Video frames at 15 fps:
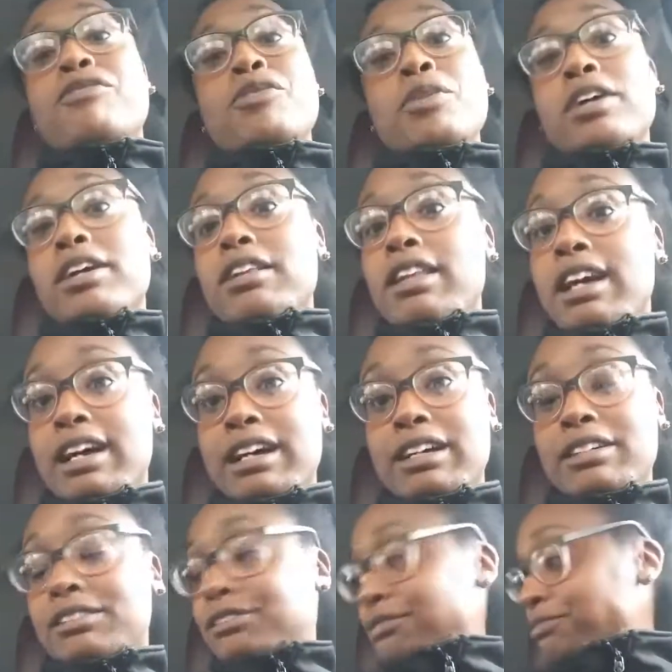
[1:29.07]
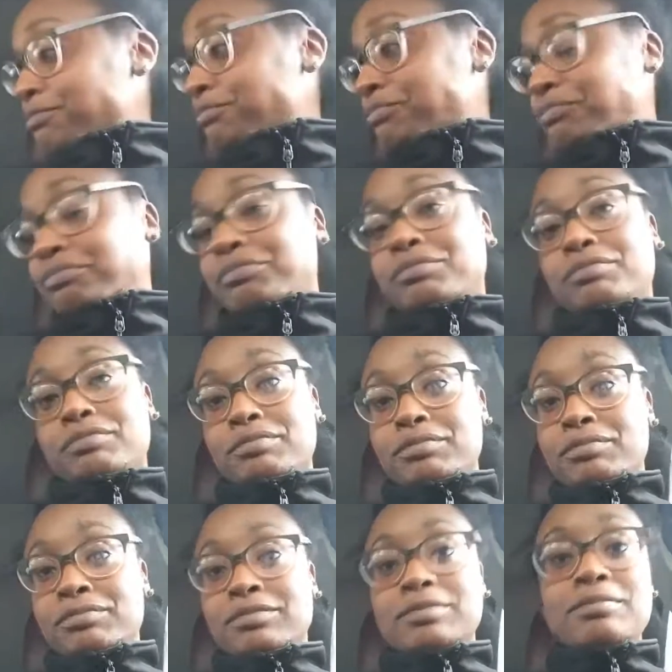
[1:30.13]
4 o'clock.
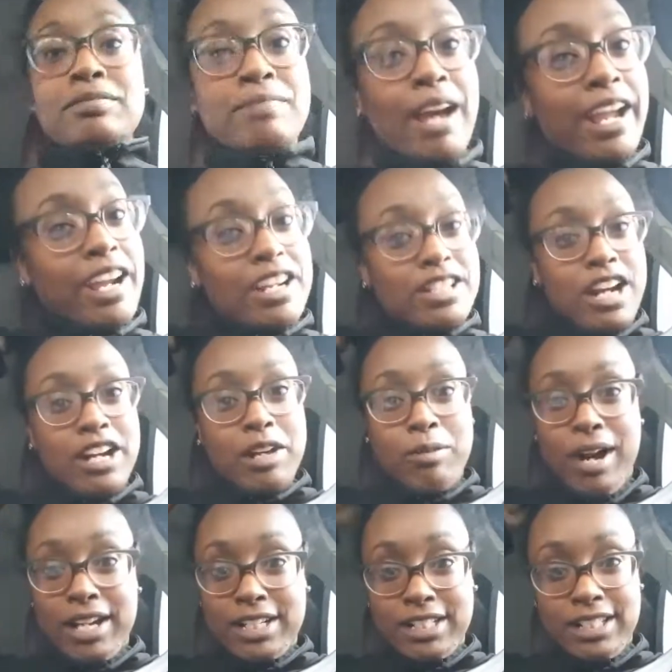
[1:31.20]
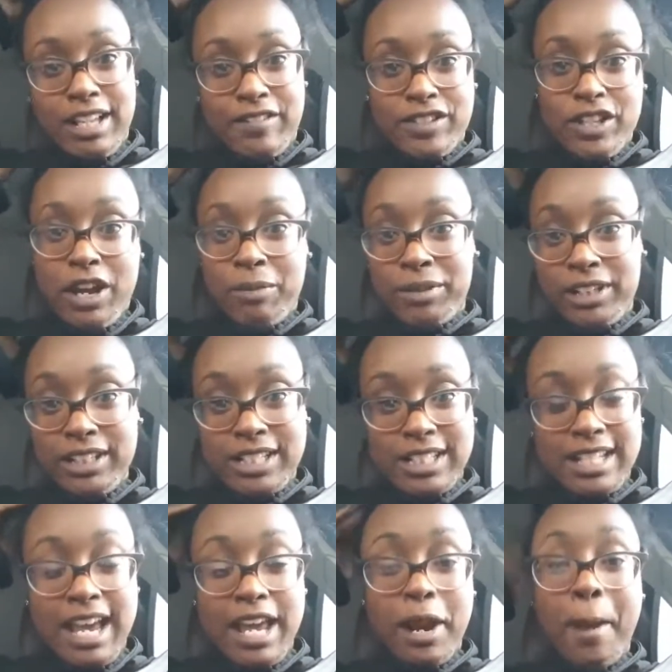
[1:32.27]
My hair is already washed and stuff, so I really
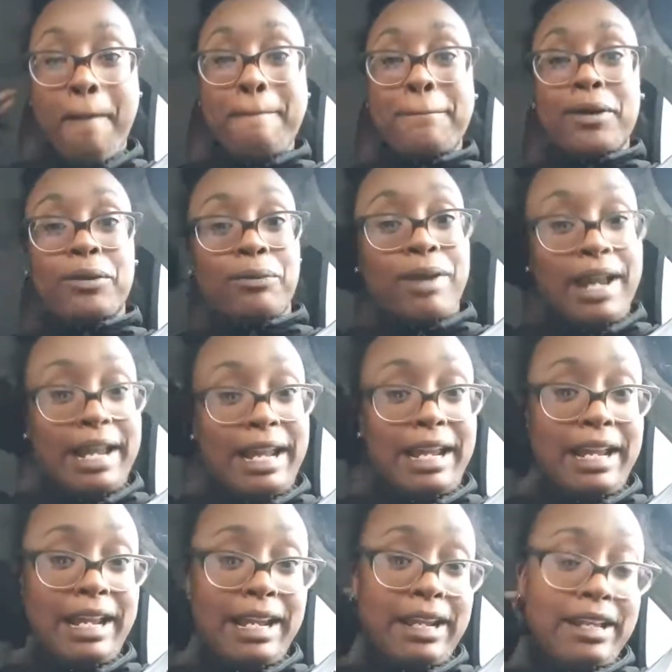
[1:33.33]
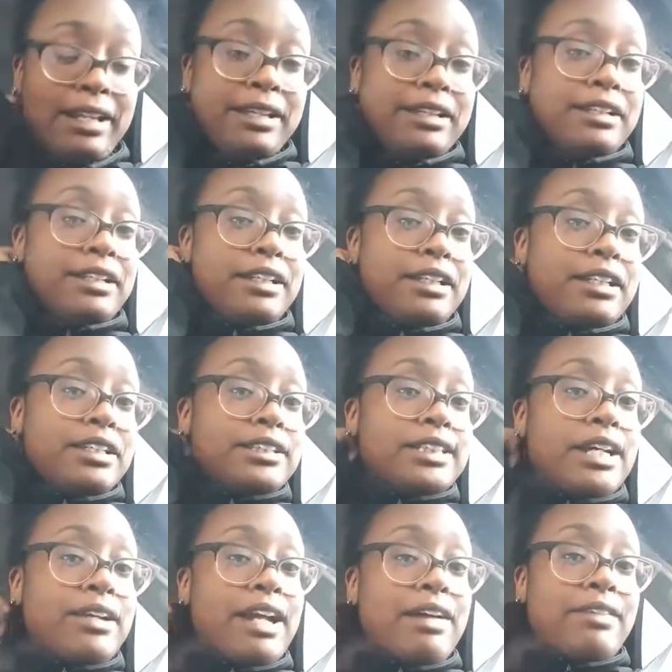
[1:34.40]
just gotta braid,
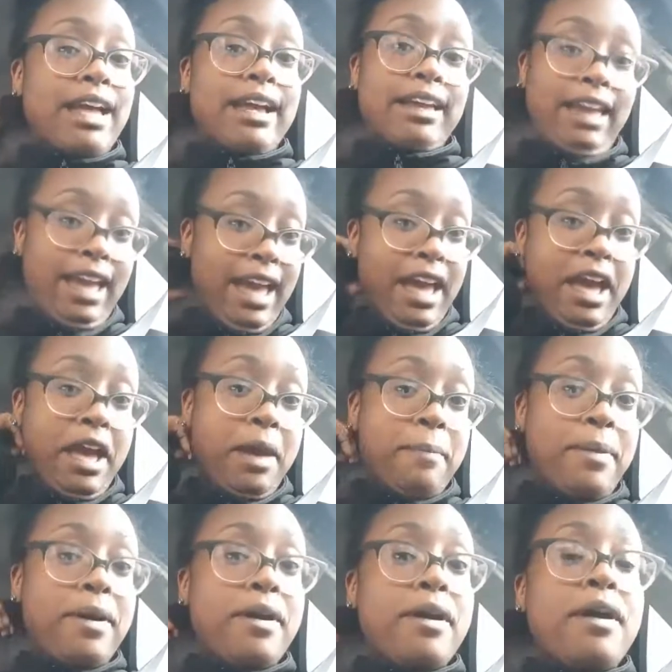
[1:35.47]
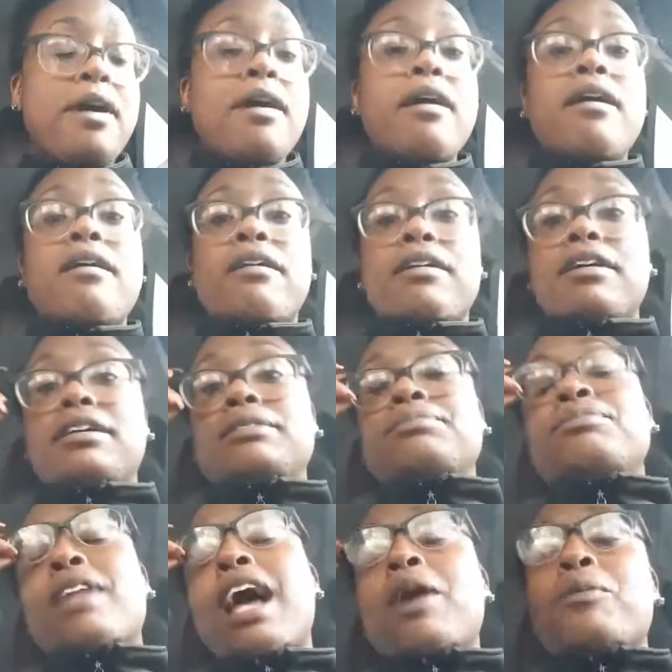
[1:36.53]
sew down that cap.
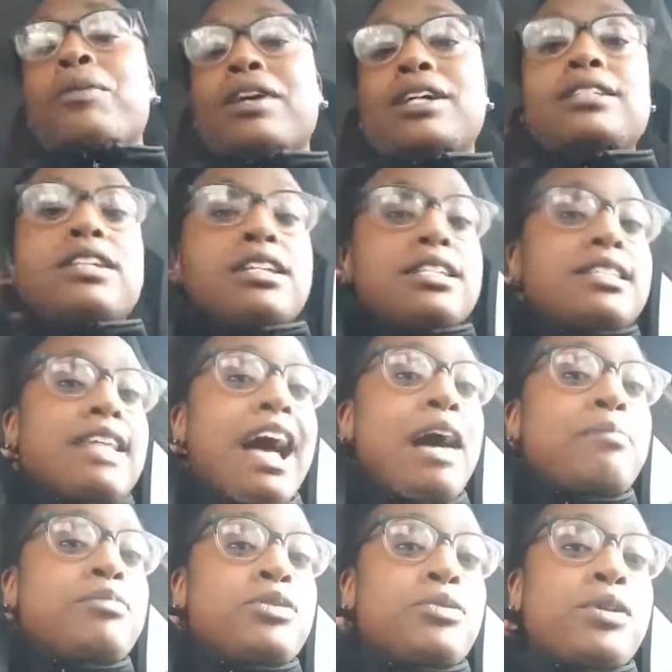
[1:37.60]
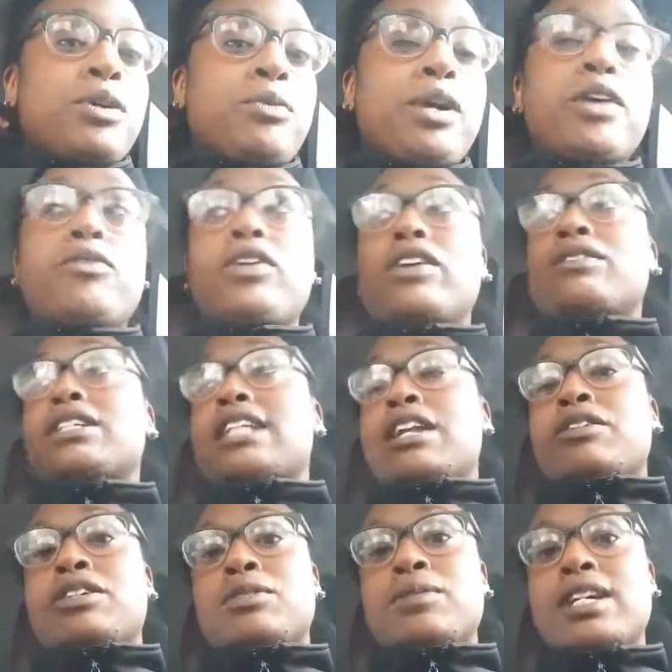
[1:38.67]
I was gonna stop doing quick weaves because I
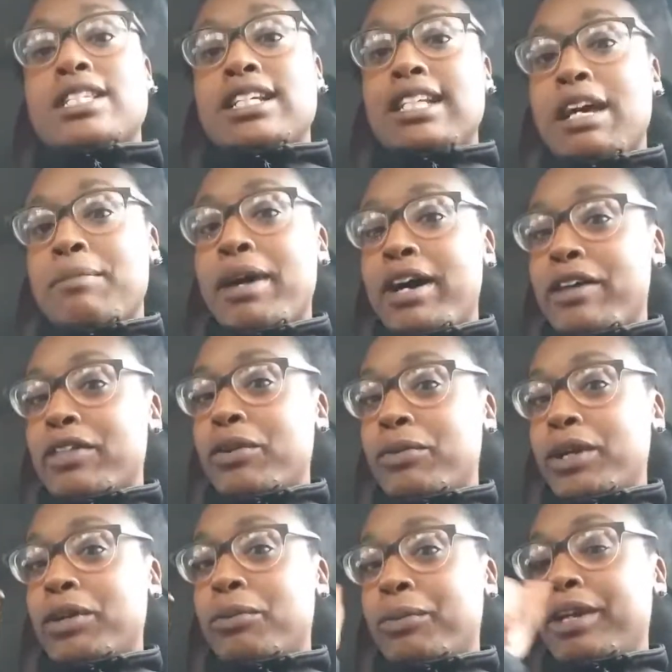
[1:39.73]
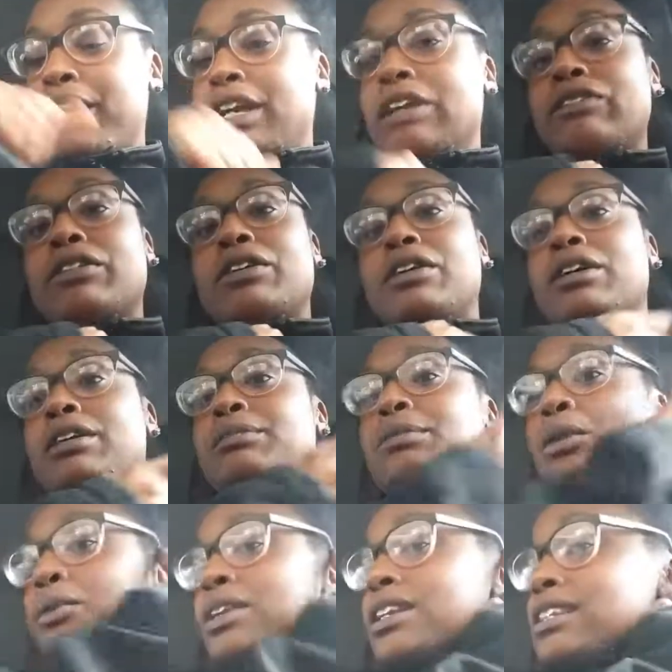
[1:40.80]
noticed when I took down my other quick weave
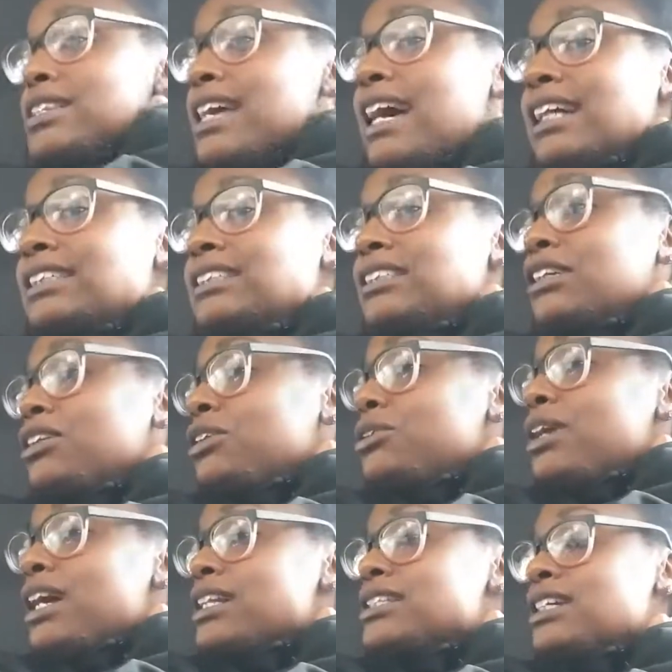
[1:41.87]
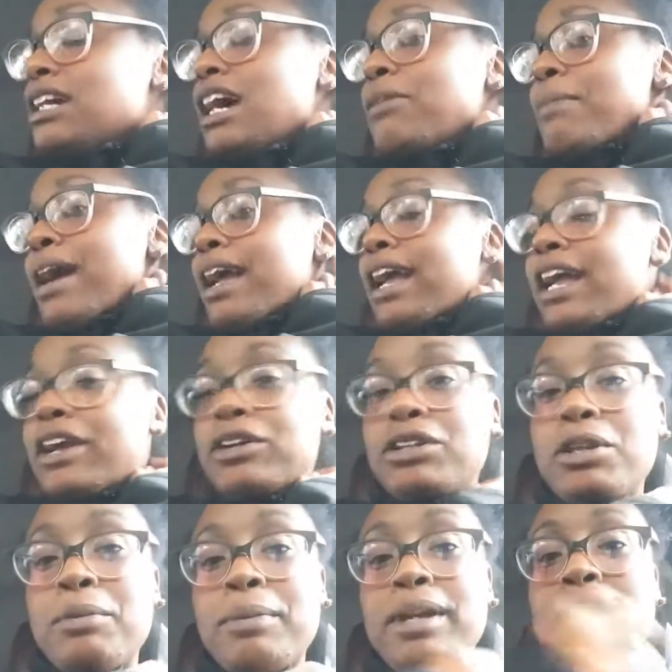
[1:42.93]
on one of the sides, the glue kind of took out my hair a
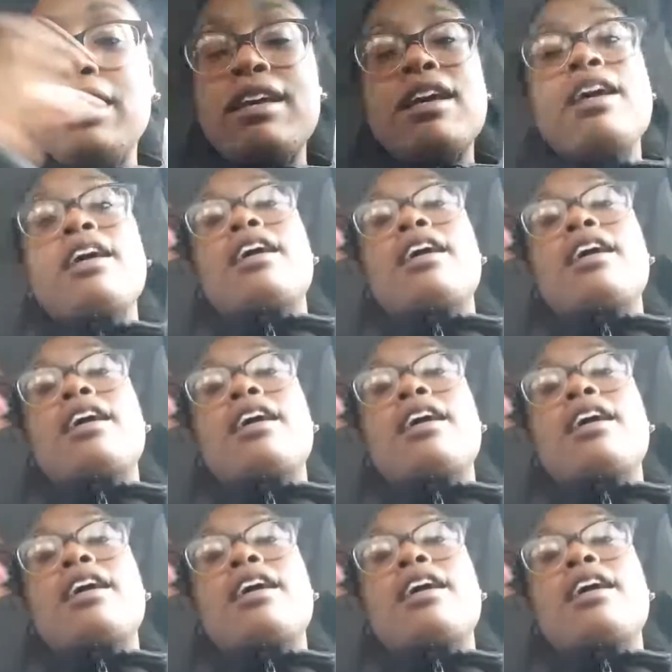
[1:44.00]
little bit,